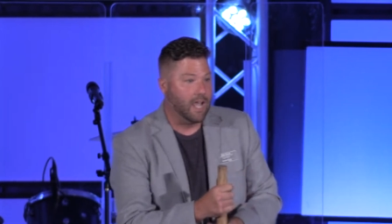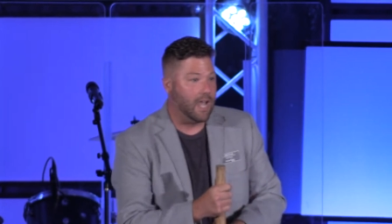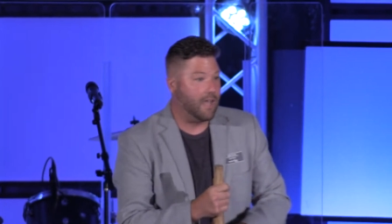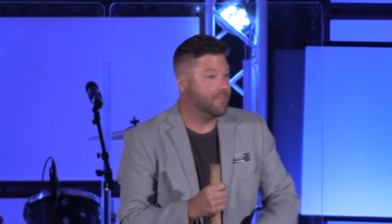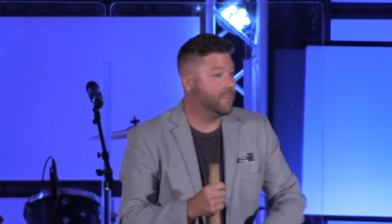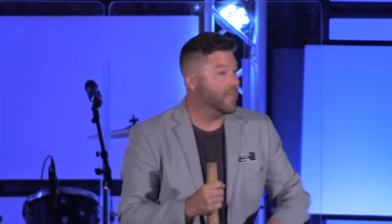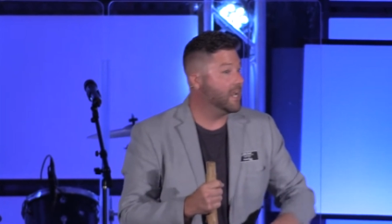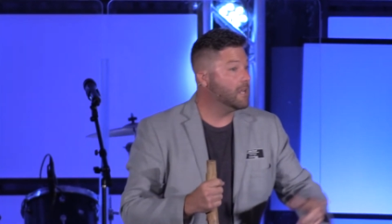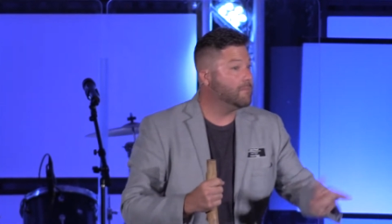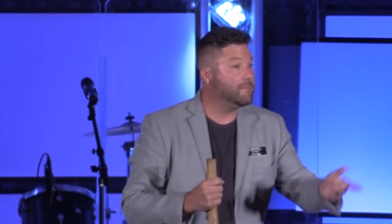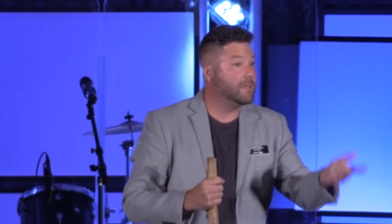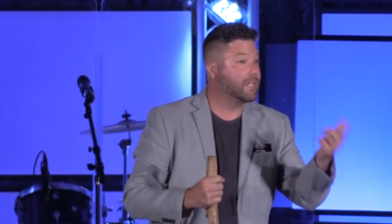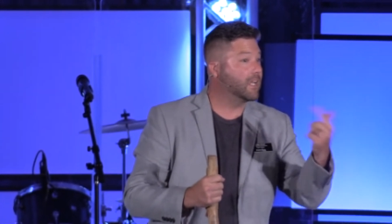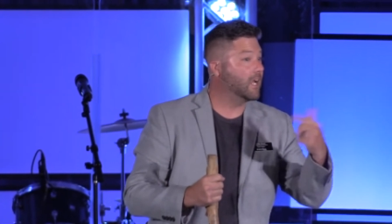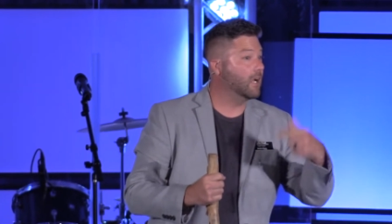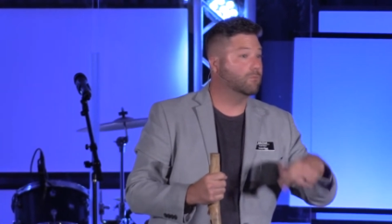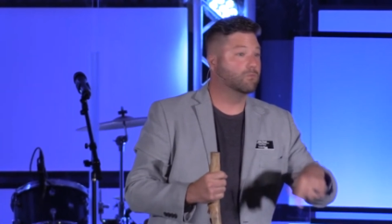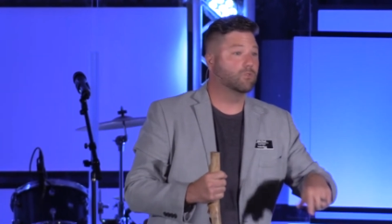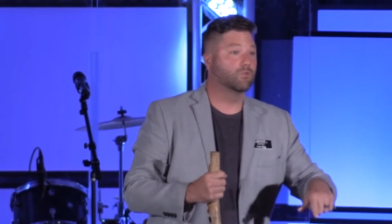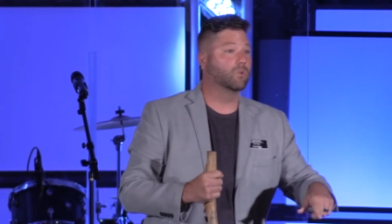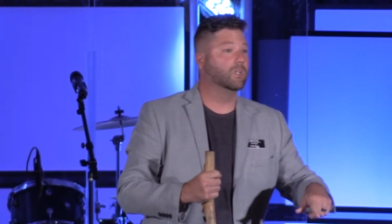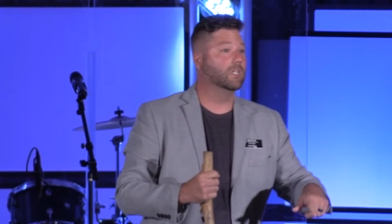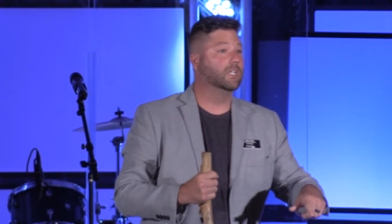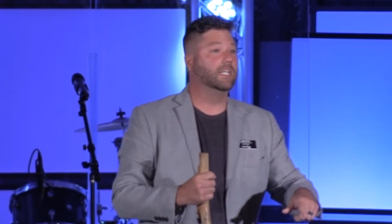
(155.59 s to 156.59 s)
And then it
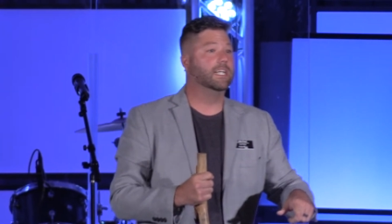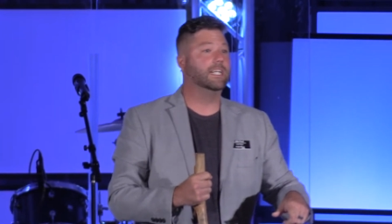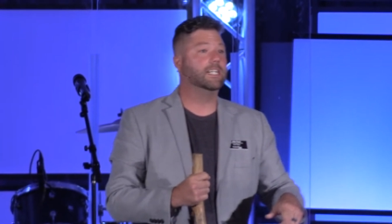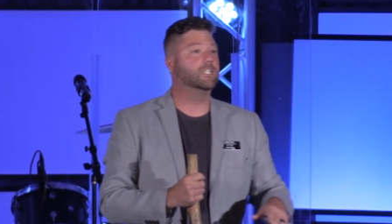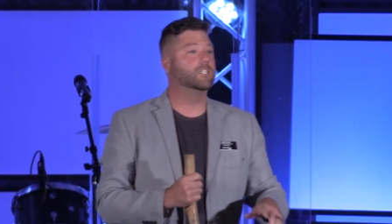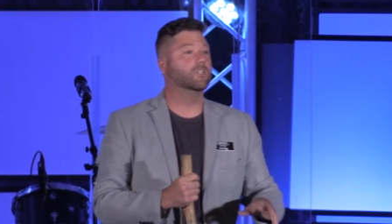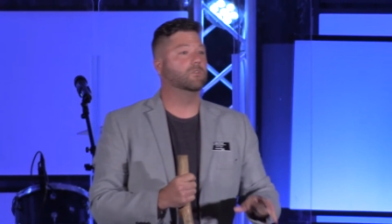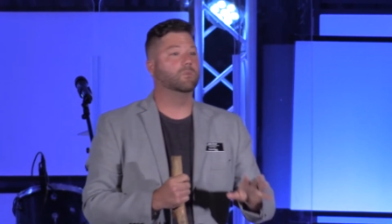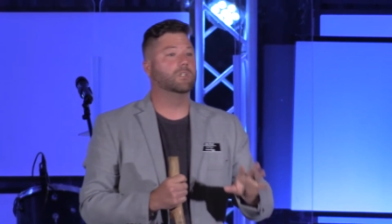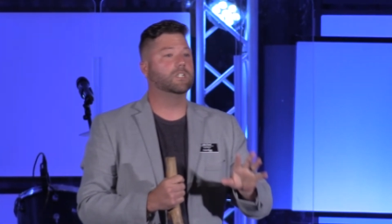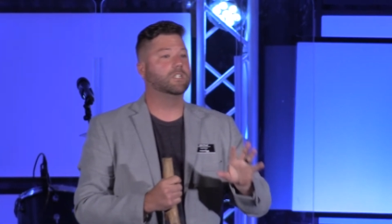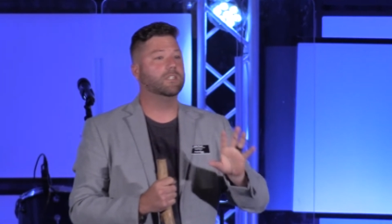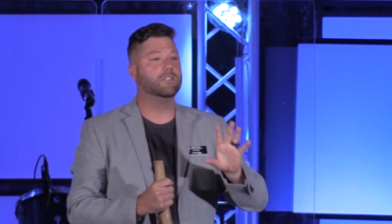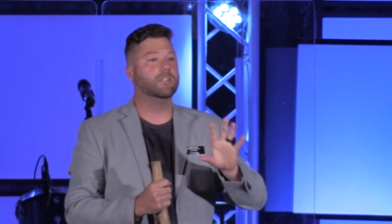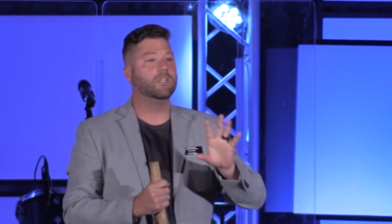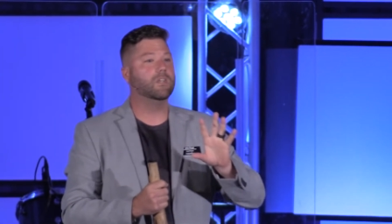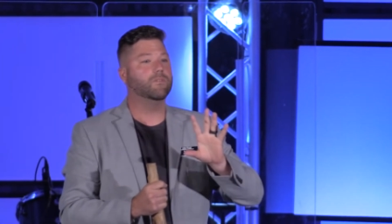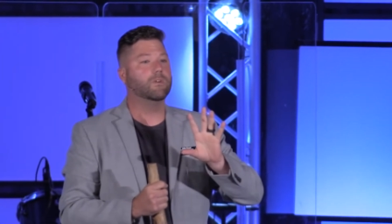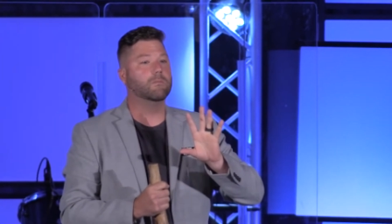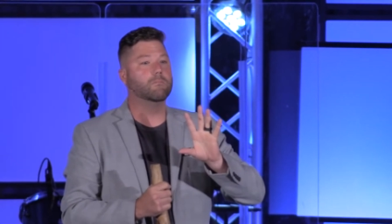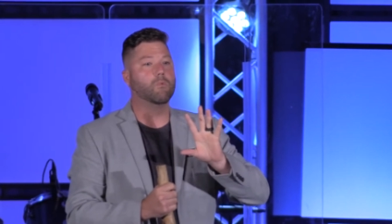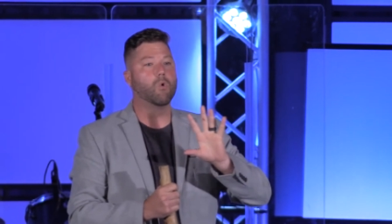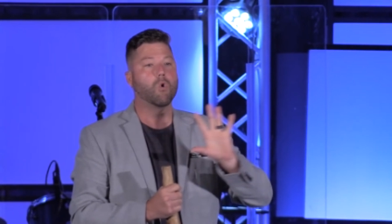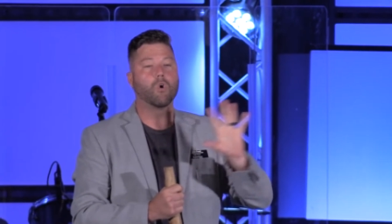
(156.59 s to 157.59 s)
becomes religion, which is
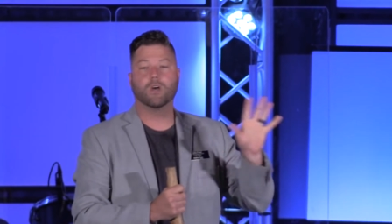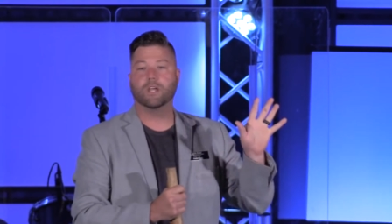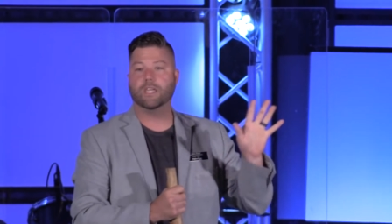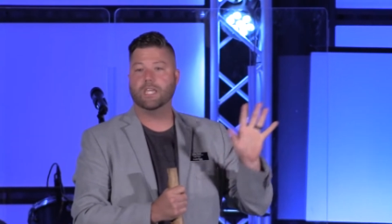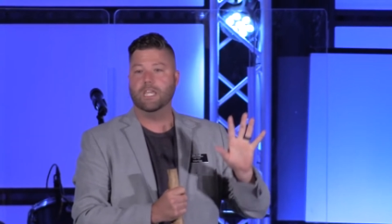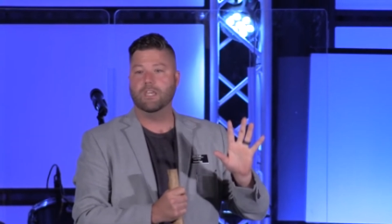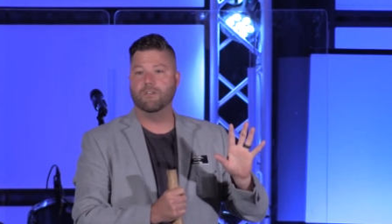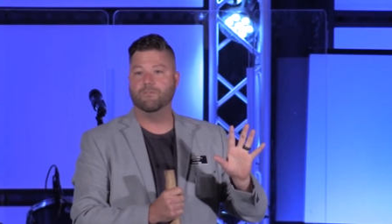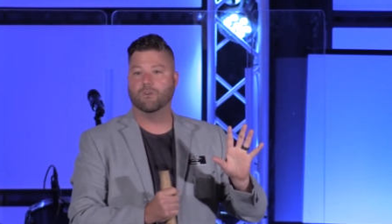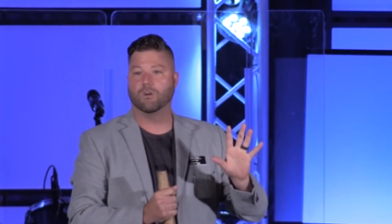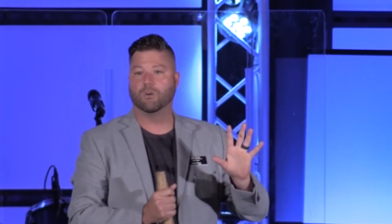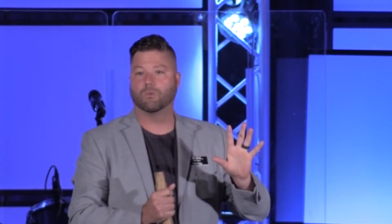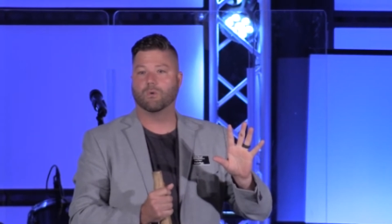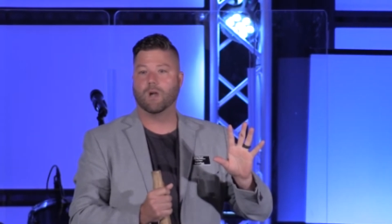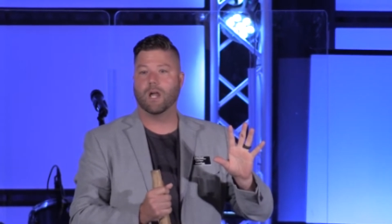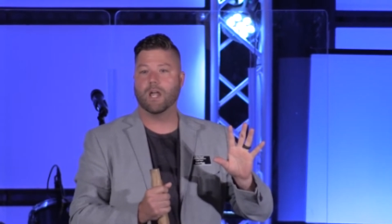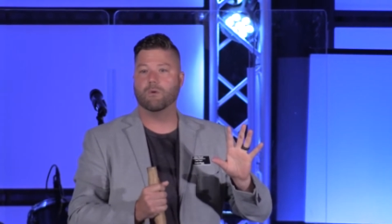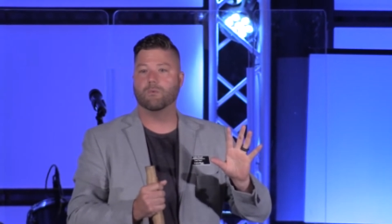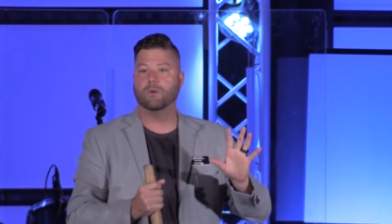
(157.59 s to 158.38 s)
even more evil, right?